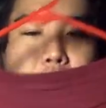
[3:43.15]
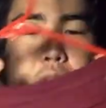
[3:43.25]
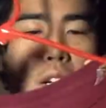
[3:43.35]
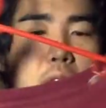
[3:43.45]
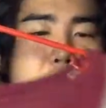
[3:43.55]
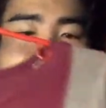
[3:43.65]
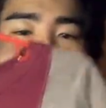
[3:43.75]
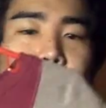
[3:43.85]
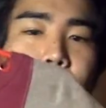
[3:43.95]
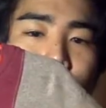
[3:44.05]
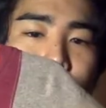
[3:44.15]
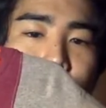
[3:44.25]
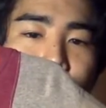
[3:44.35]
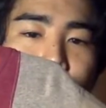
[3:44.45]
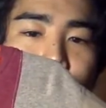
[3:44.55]
kind of color. I'm
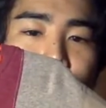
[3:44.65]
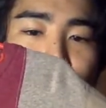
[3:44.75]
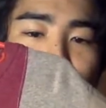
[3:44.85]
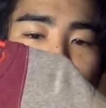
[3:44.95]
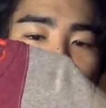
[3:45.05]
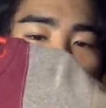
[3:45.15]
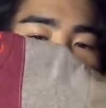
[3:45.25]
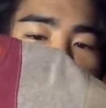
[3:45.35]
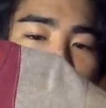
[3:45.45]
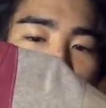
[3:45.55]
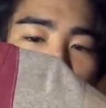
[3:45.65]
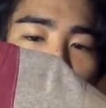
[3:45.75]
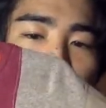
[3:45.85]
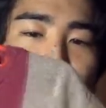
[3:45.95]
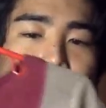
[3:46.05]
not sure. But this is like a
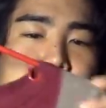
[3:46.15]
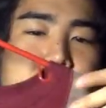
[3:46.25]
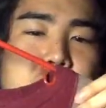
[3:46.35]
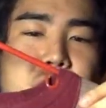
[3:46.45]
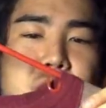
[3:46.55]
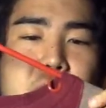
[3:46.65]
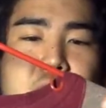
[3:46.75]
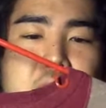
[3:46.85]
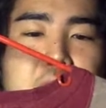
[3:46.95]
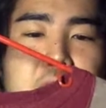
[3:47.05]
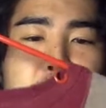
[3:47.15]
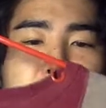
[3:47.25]
brown and this is like a lighter